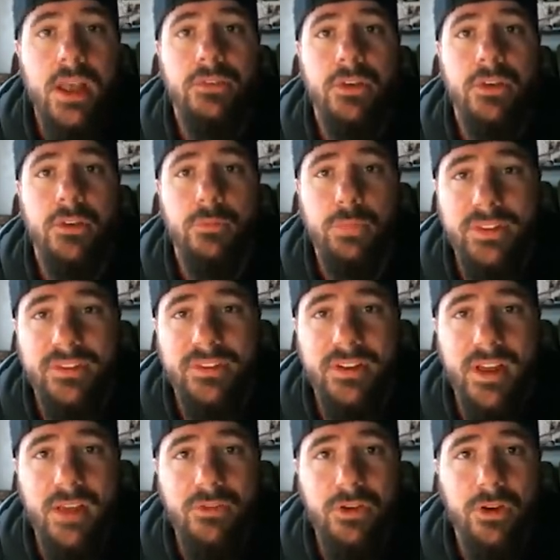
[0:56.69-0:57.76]
So I was blitzing
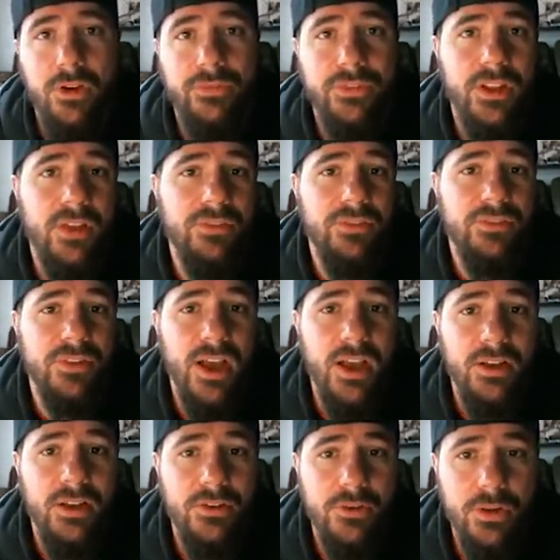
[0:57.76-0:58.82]
heavy off the left
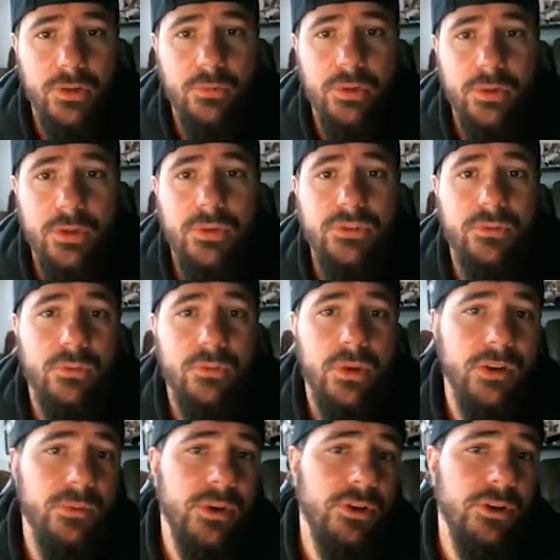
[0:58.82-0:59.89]
side. You know, he really wasn't
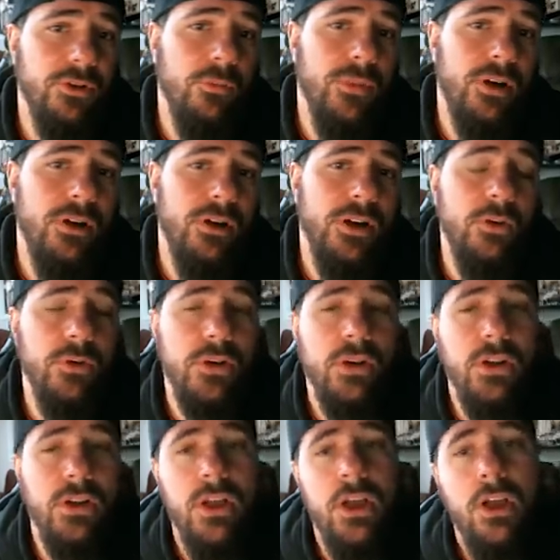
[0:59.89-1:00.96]
running. Here you go, Mariota.
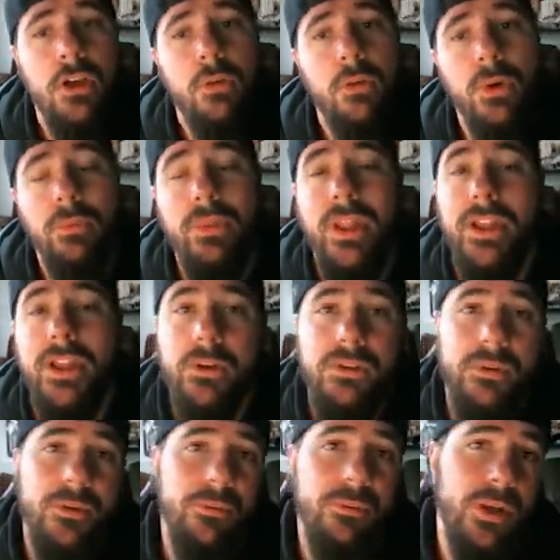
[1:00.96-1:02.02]
One play
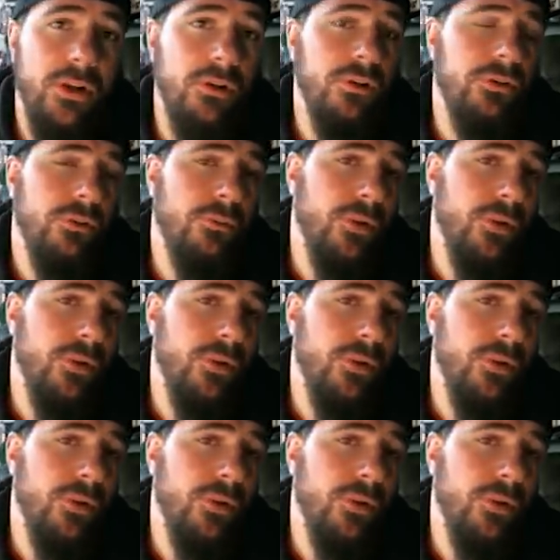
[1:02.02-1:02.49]
goes up the middle.